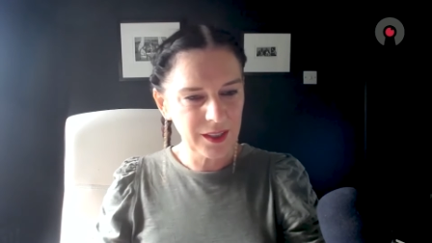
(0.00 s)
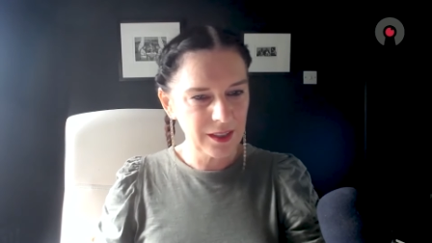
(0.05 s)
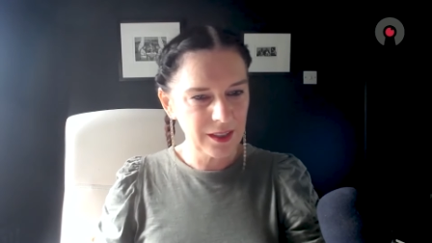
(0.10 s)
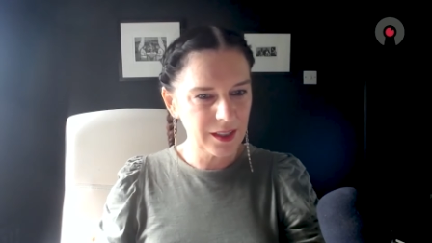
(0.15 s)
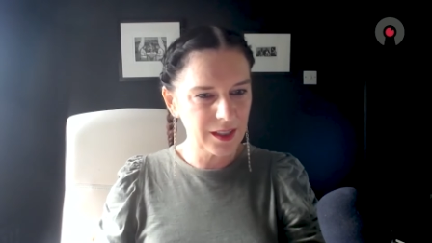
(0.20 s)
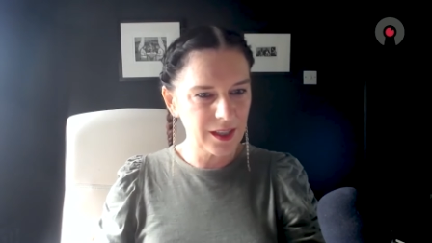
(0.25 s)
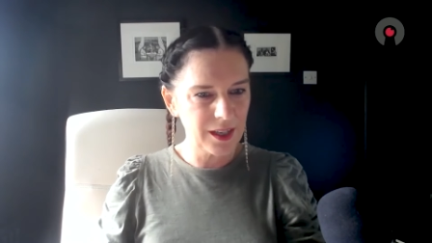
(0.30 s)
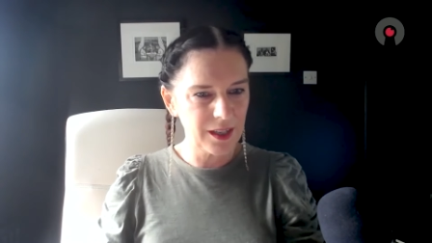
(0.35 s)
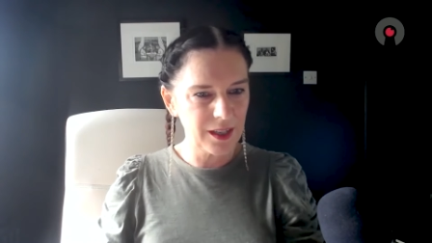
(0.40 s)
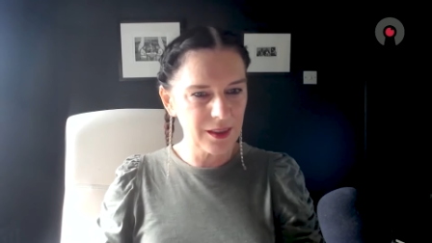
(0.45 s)

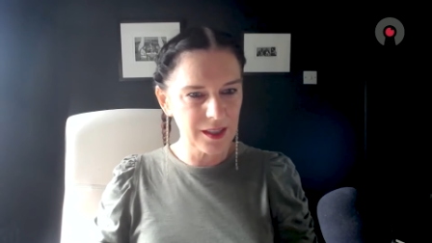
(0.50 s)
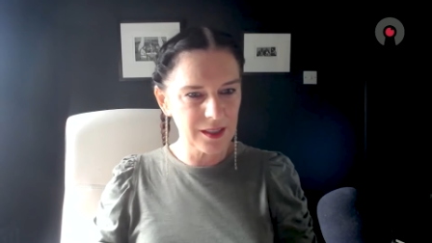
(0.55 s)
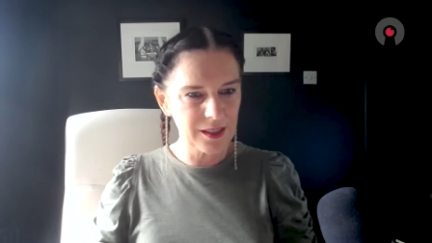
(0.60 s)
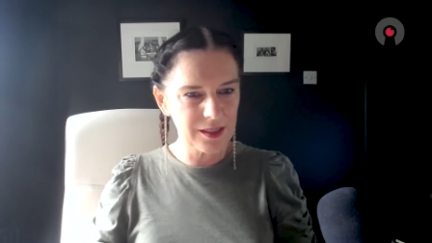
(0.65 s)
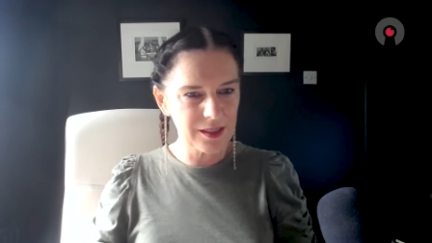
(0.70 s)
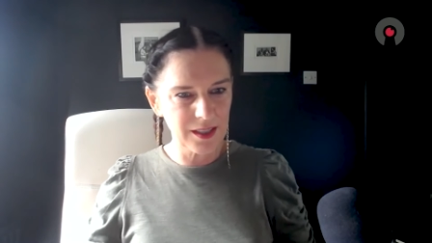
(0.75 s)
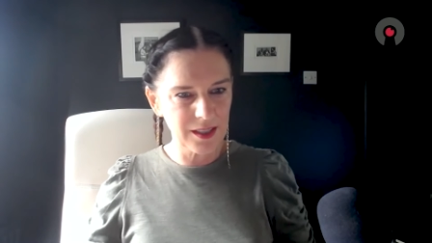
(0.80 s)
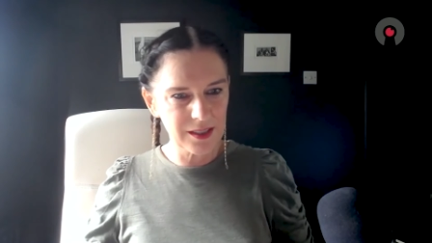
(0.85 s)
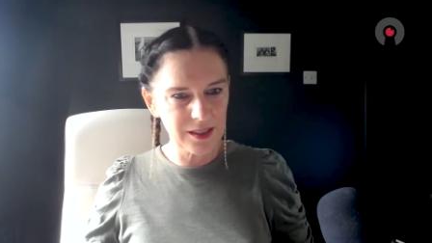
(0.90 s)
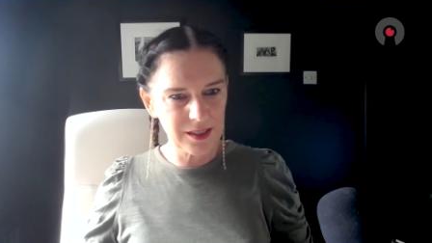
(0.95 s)
you know,
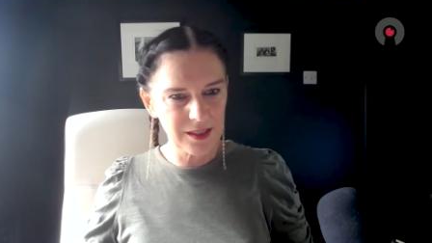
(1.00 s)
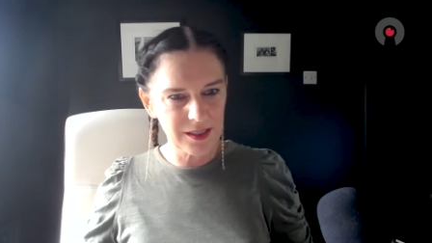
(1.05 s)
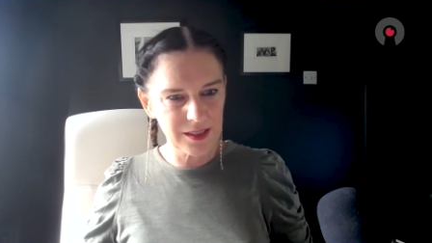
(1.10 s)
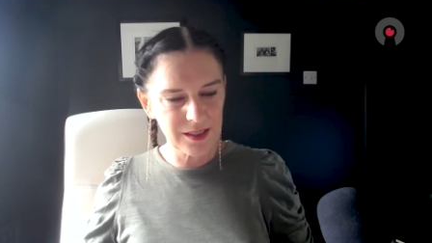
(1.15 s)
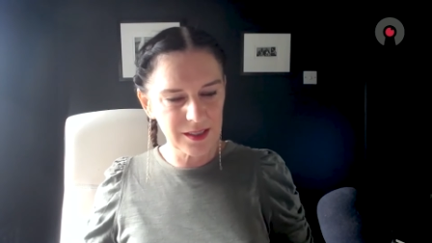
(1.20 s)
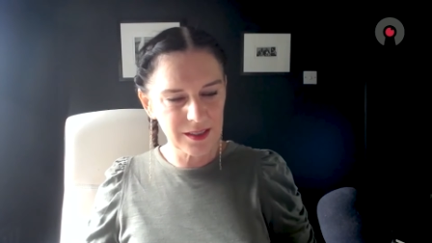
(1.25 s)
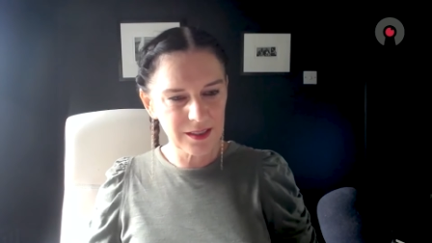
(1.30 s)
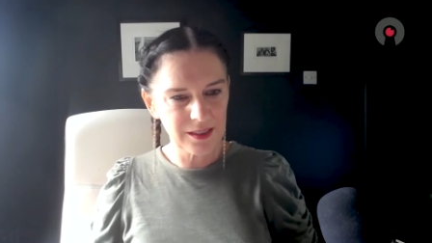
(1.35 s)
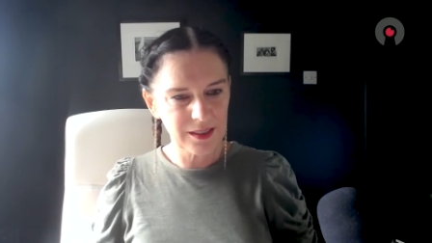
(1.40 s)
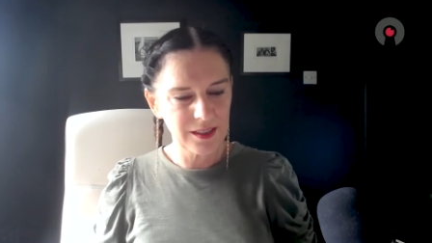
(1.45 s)
this
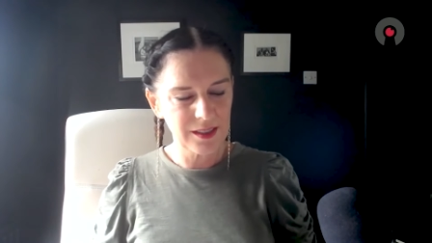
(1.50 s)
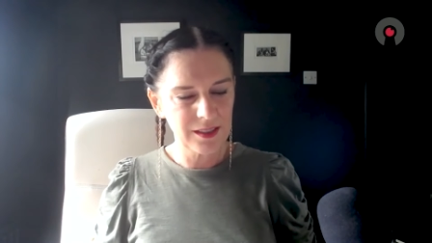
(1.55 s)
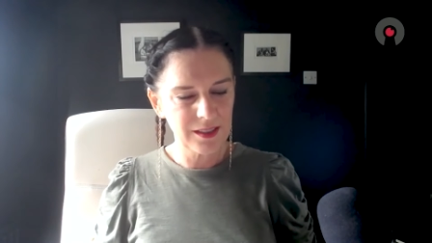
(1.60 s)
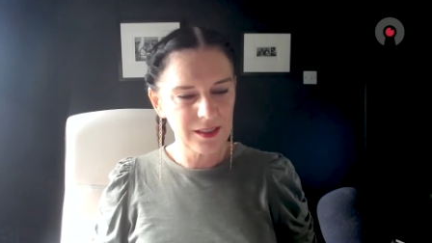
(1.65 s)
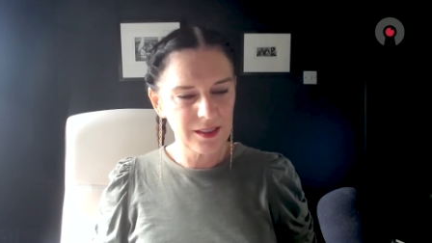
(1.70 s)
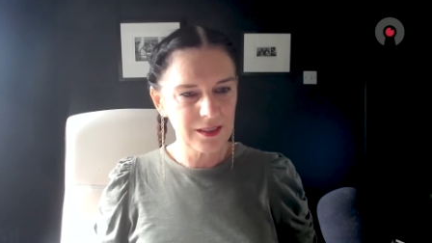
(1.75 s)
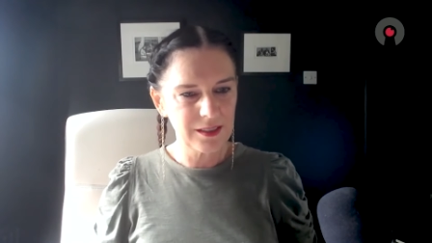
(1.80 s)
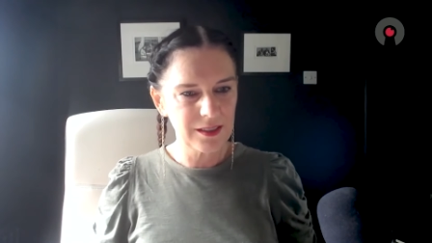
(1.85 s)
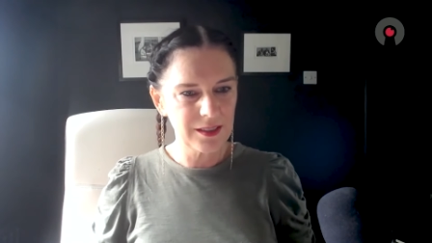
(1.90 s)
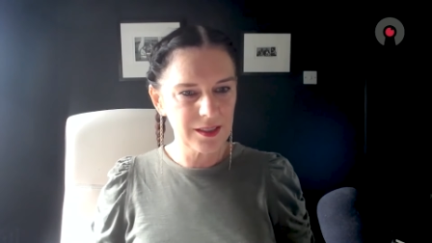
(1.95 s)
is
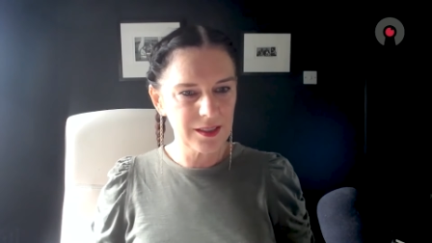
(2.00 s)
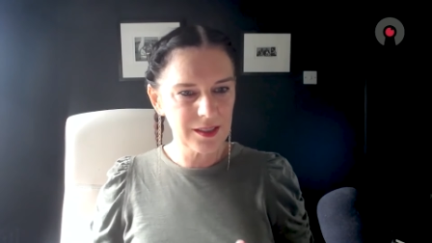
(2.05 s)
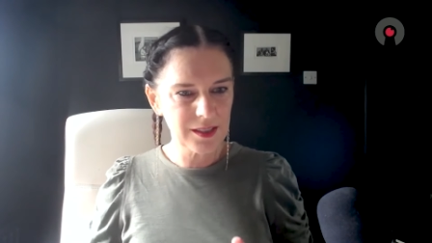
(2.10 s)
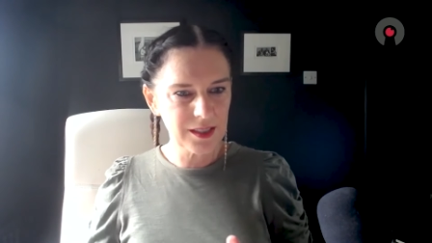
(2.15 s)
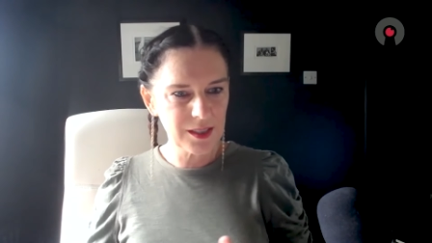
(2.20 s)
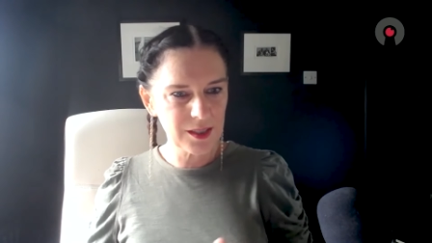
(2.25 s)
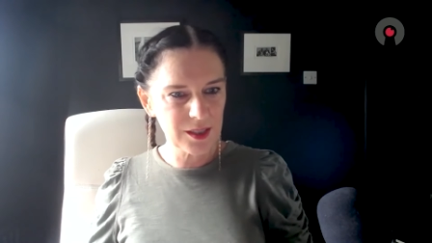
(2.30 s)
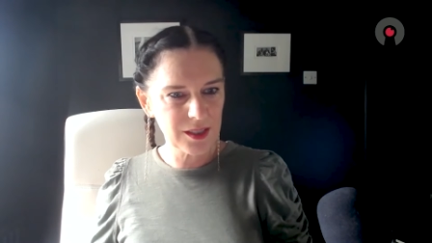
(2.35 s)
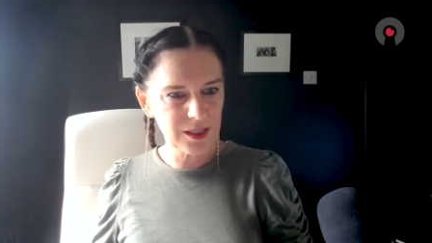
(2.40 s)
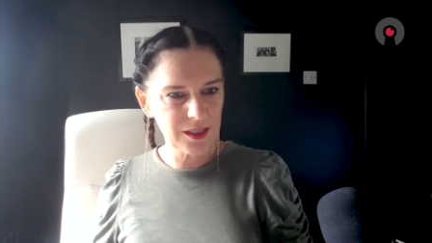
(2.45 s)
this
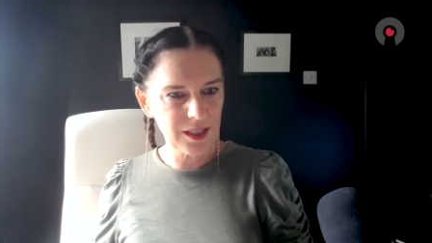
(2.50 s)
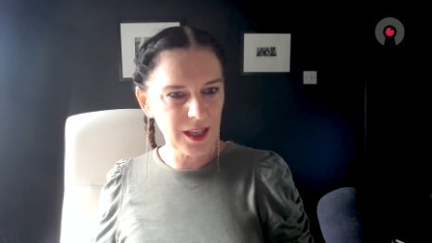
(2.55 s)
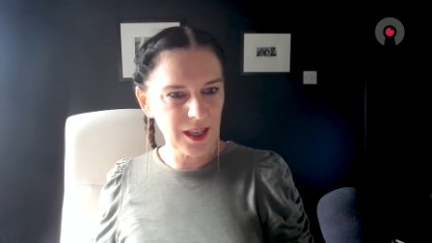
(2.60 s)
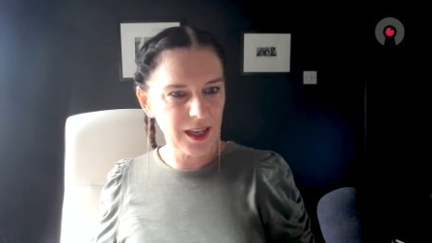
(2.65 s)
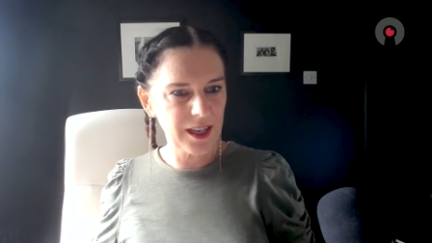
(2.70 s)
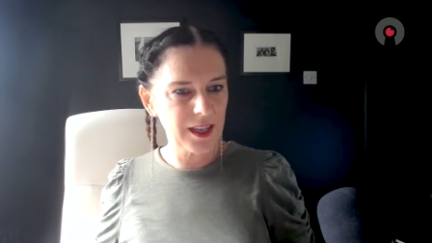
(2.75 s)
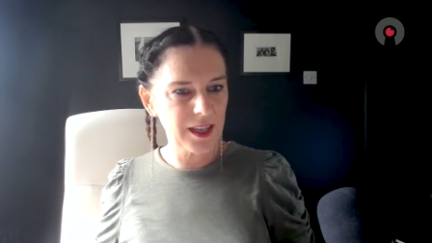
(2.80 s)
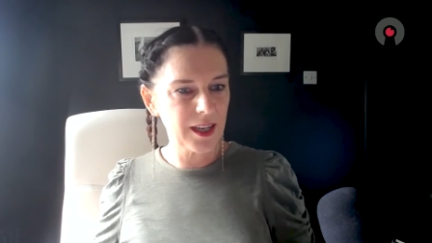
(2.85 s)
is like